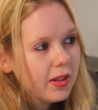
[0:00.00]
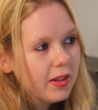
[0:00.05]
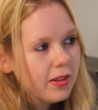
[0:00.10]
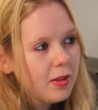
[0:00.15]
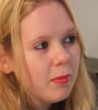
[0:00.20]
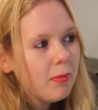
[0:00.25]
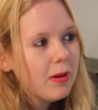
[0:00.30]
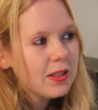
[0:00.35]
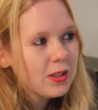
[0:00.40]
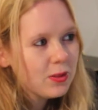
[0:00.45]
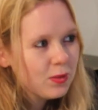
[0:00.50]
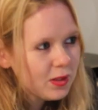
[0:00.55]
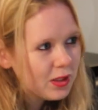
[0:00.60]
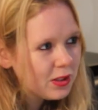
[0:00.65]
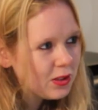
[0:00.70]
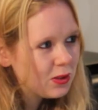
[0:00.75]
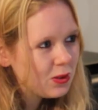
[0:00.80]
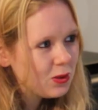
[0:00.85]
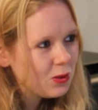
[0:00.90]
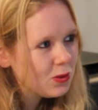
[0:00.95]
the best thing
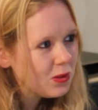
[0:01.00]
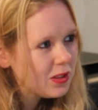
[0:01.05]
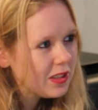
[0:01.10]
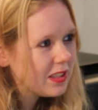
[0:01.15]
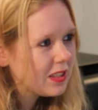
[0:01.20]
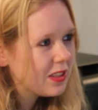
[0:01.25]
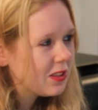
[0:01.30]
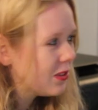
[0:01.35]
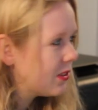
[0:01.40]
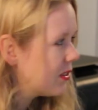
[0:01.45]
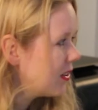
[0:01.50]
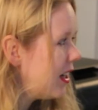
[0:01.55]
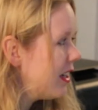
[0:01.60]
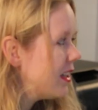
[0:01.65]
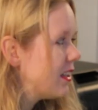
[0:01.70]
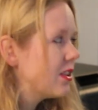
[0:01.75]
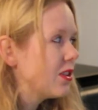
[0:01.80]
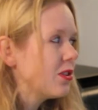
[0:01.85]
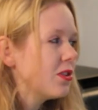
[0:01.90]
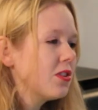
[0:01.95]
to do is to try
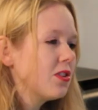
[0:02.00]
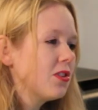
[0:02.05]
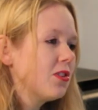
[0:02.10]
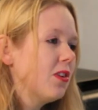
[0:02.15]
a search